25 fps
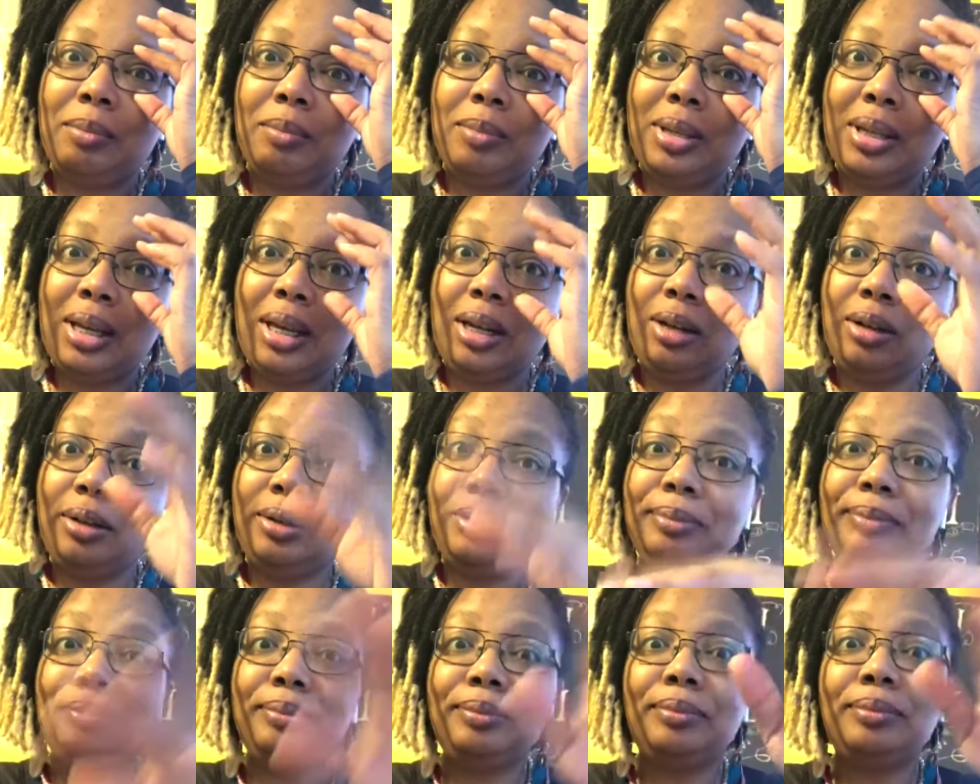Say, look,
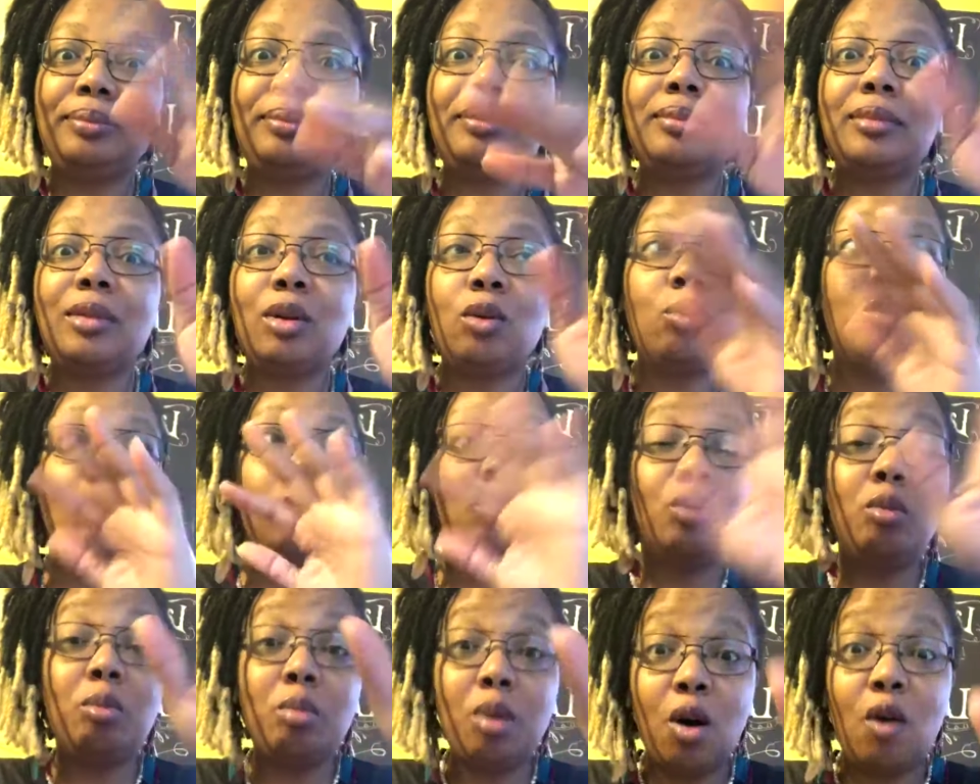we
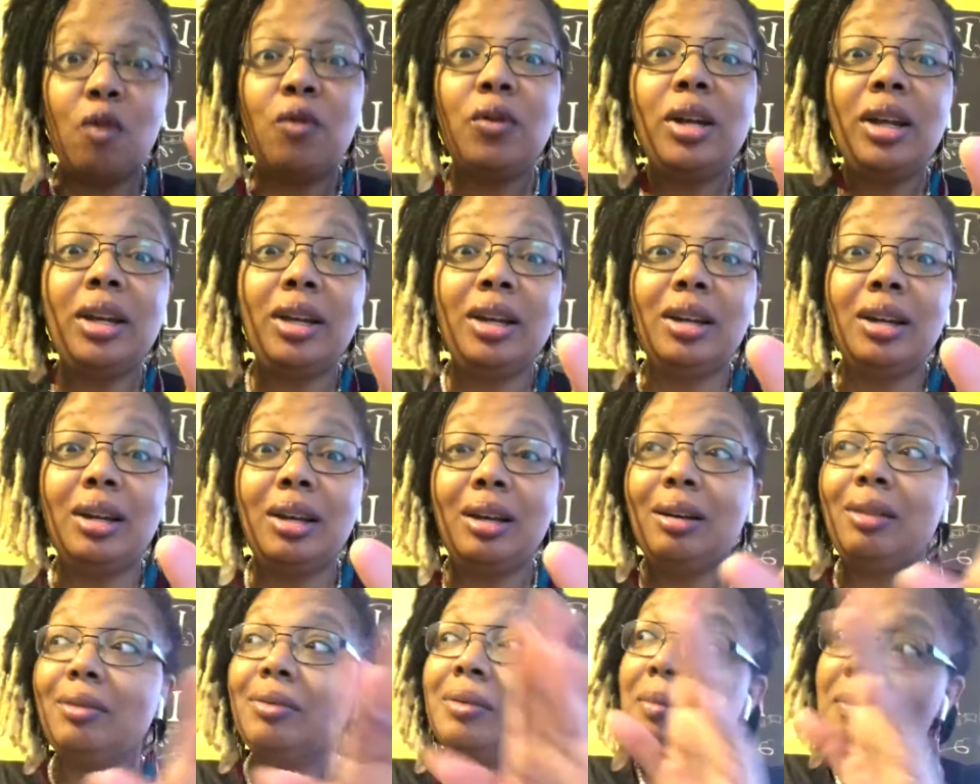both need to
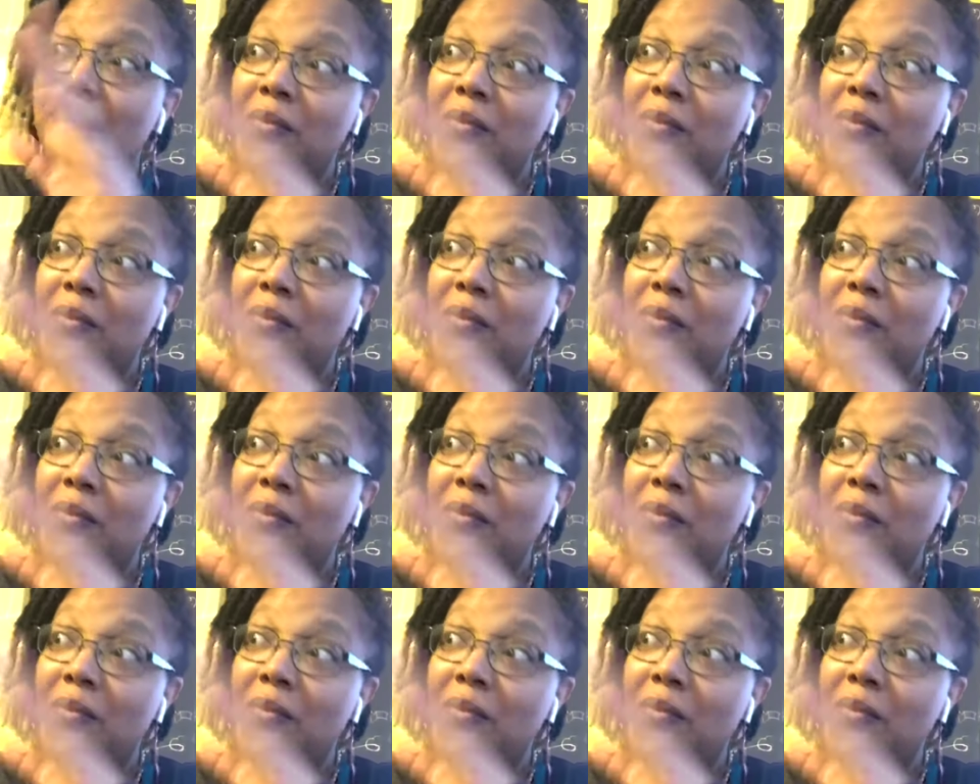live.